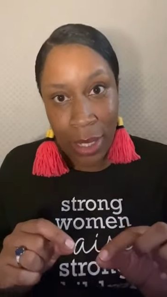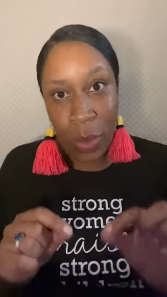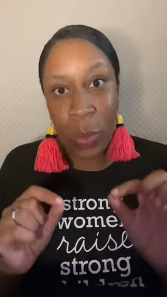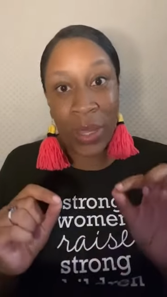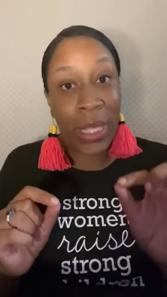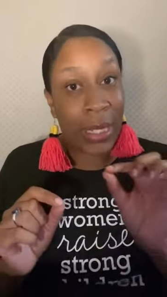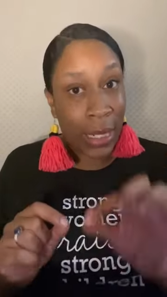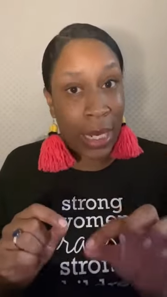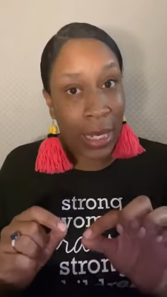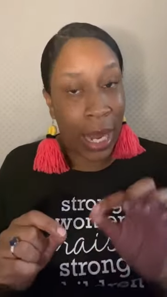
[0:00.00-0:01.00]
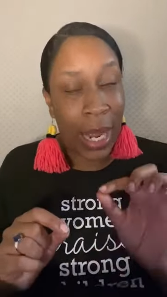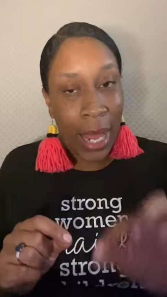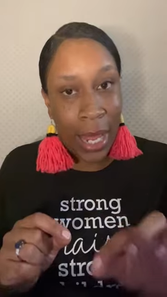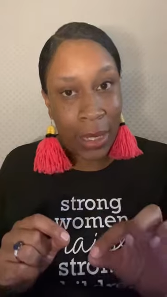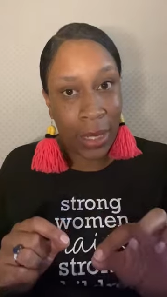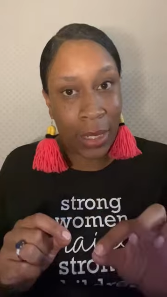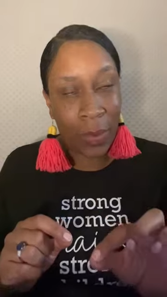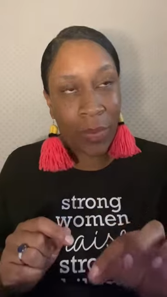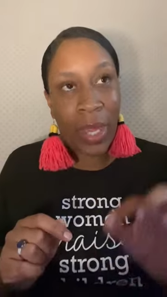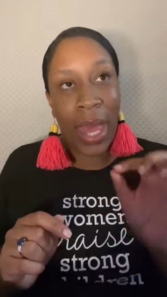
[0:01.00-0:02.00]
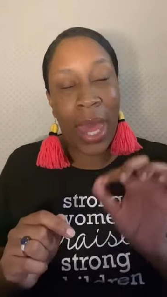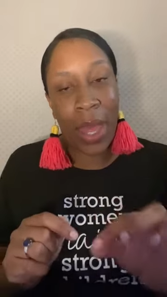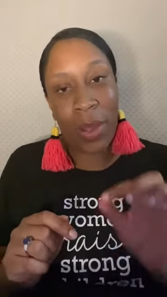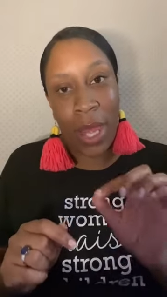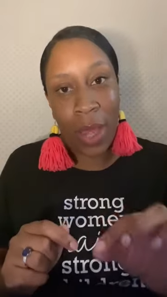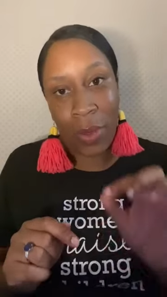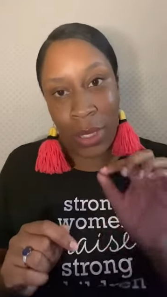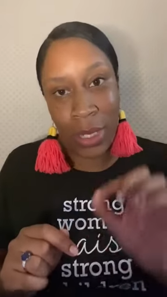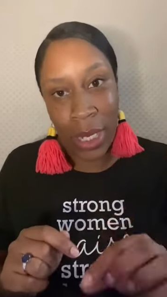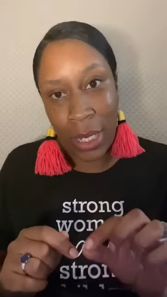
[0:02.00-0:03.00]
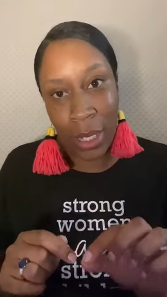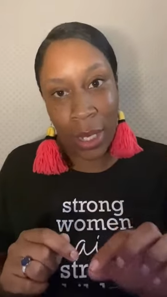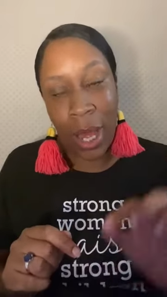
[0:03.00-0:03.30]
with a Z, not a S, LLC.